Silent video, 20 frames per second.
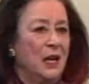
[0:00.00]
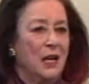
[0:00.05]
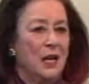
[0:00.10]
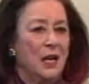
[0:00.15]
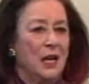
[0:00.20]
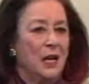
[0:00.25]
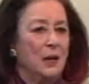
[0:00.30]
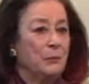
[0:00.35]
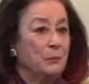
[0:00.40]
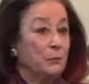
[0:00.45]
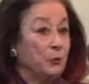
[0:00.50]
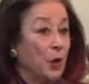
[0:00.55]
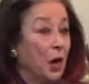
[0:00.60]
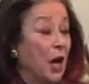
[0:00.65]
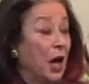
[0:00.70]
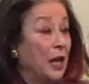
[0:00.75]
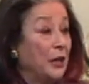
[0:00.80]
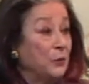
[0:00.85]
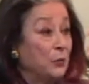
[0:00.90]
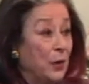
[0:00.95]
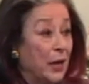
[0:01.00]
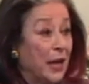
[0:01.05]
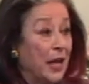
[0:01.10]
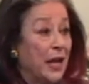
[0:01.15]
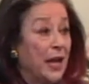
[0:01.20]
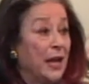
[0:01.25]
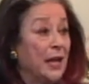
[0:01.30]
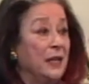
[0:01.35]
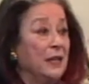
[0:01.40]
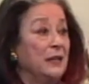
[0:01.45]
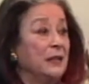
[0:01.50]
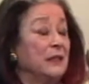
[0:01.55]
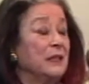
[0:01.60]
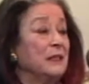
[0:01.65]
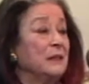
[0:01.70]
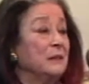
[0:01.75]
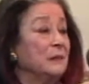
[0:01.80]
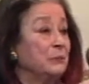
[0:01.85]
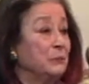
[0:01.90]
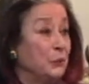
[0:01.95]
uh, Broadway,
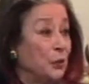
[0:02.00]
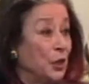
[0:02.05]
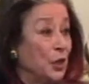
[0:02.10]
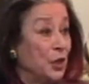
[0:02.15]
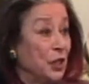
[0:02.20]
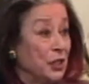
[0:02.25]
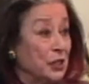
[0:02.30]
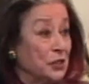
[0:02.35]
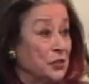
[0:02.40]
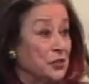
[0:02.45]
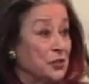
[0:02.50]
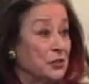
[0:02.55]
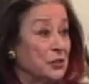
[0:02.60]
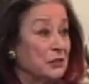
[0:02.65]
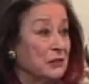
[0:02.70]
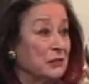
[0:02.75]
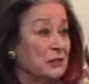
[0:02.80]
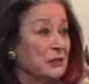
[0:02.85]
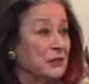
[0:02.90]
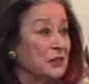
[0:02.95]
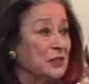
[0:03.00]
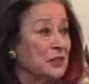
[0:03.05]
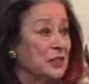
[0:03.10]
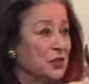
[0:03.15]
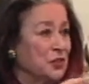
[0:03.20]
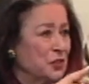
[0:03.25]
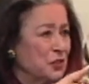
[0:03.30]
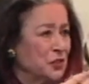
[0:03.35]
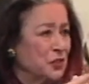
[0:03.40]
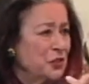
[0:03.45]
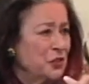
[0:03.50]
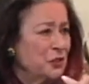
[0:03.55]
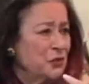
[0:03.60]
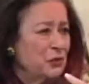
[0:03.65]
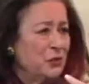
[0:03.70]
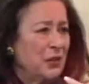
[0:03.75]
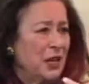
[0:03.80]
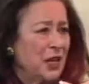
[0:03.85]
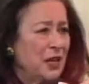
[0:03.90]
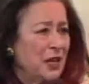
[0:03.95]
books. Did you
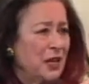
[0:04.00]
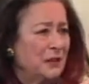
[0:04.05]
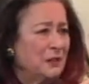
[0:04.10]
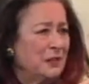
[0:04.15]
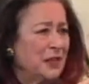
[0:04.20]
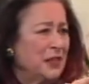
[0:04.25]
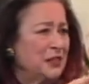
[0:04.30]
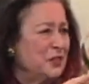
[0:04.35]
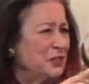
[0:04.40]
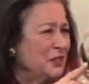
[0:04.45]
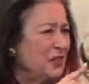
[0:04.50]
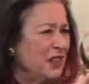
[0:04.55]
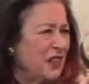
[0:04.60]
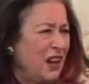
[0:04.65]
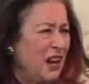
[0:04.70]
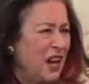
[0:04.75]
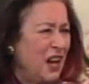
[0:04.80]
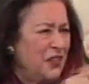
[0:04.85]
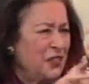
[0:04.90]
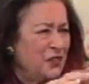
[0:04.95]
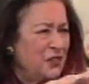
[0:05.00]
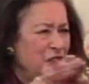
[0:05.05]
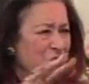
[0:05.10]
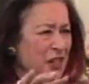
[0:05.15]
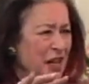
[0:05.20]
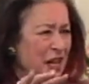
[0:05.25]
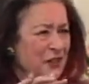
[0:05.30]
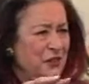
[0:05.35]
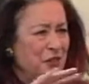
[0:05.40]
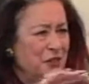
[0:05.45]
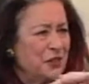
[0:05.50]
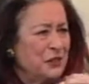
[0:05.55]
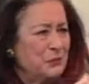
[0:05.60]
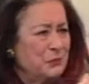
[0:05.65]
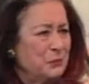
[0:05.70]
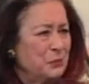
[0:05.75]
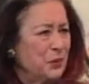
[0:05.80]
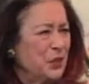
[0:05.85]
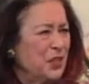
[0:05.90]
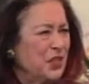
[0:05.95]
do uh, like authors other
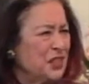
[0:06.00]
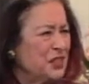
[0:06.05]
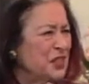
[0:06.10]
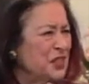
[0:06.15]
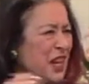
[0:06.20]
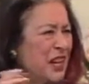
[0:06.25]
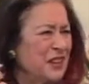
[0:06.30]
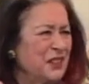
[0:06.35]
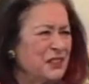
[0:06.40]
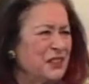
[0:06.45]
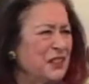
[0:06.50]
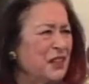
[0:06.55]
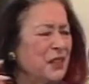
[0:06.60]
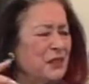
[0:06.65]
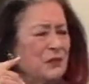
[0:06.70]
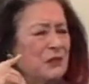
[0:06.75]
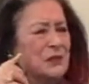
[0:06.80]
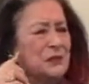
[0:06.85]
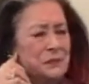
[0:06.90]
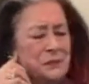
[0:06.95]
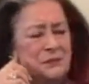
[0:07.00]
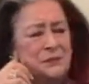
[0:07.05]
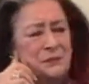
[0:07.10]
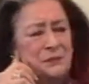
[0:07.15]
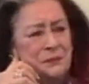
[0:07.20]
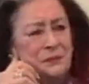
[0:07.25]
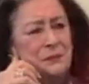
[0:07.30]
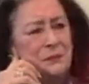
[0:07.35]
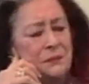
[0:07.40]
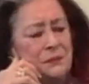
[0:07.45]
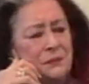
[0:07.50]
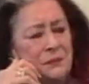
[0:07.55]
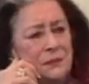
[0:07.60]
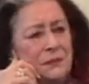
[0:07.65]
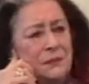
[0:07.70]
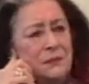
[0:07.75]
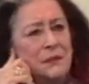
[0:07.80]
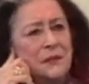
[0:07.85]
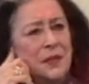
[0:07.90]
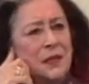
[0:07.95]
than books? No, I really, know. really, what I, I
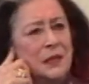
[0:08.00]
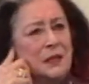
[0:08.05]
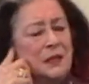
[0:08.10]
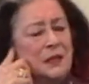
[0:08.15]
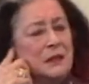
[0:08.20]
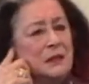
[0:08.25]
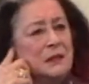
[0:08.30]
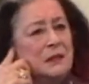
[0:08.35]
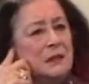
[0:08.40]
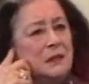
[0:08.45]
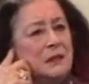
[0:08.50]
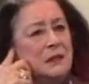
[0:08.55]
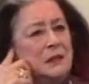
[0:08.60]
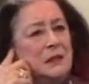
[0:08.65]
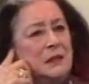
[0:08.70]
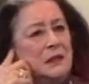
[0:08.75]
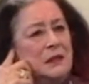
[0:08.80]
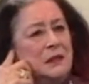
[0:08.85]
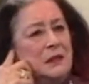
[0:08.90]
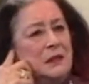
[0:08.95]
tried to do was try to